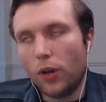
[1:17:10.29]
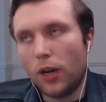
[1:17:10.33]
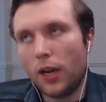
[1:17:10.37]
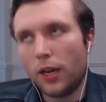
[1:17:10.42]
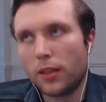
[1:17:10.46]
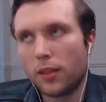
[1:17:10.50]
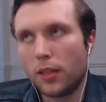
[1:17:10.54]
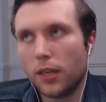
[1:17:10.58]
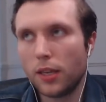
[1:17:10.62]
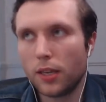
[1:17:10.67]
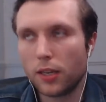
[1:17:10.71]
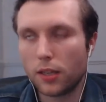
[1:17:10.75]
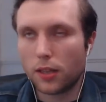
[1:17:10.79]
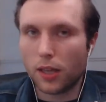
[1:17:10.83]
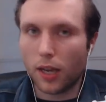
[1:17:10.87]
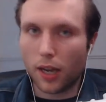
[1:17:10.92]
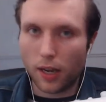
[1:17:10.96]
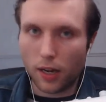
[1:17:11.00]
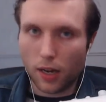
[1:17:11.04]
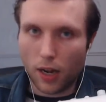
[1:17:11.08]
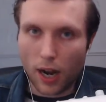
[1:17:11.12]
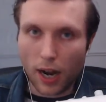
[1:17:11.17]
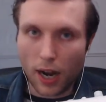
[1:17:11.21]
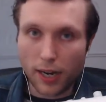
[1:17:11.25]
I think
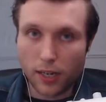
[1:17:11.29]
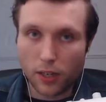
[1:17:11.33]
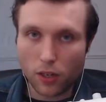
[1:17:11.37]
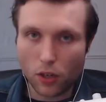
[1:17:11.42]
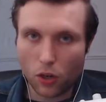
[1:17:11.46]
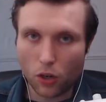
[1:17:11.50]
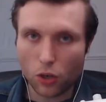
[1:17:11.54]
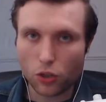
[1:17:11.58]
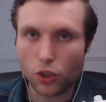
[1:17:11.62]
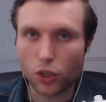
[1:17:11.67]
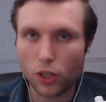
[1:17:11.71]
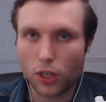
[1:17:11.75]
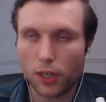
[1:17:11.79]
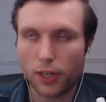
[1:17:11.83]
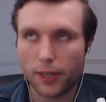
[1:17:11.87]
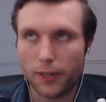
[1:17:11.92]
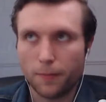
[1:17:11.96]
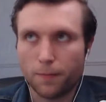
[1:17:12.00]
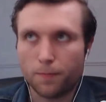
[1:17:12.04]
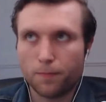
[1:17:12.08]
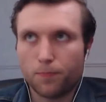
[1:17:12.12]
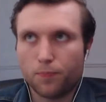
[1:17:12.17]
that ideologically,